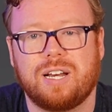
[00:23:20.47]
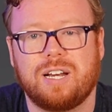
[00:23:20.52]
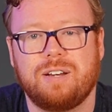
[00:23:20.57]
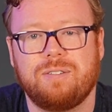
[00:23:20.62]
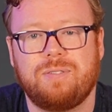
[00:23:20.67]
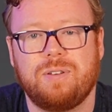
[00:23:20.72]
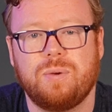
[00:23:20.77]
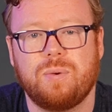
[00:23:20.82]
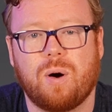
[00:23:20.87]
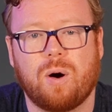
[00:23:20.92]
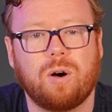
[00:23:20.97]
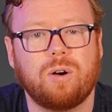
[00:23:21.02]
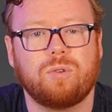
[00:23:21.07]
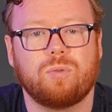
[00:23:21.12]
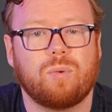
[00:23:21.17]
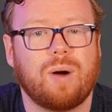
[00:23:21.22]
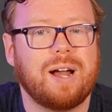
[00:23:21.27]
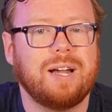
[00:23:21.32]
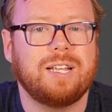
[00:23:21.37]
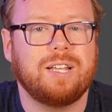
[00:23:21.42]
And if you aren't
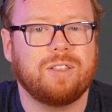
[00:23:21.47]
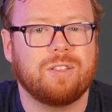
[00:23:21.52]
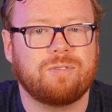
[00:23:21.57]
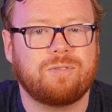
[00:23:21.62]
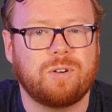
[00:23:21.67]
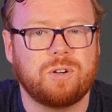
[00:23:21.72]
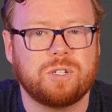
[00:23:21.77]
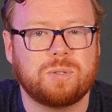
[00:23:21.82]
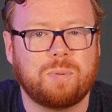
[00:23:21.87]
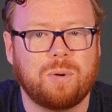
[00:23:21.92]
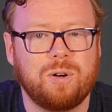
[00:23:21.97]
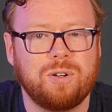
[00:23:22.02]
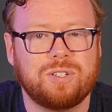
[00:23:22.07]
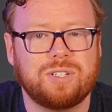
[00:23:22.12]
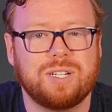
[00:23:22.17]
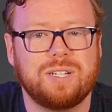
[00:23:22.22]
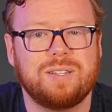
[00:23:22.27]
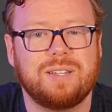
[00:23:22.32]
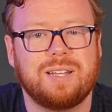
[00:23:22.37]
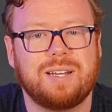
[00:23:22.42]
writing in the first
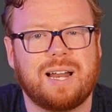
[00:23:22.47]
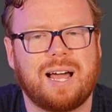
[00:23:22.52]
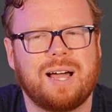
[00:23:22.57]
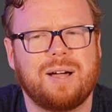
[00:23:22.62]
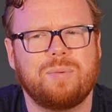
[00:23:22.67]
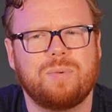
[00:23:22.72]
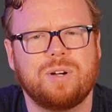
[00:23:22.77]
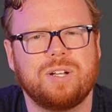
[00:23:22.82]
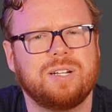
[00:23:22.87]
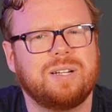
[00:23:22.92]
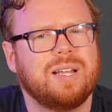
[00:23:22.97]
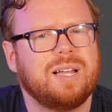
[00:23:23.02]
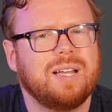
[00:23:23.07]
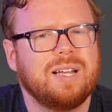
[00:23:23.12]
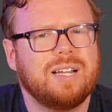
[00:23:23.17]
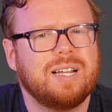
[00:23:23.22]
person, then I would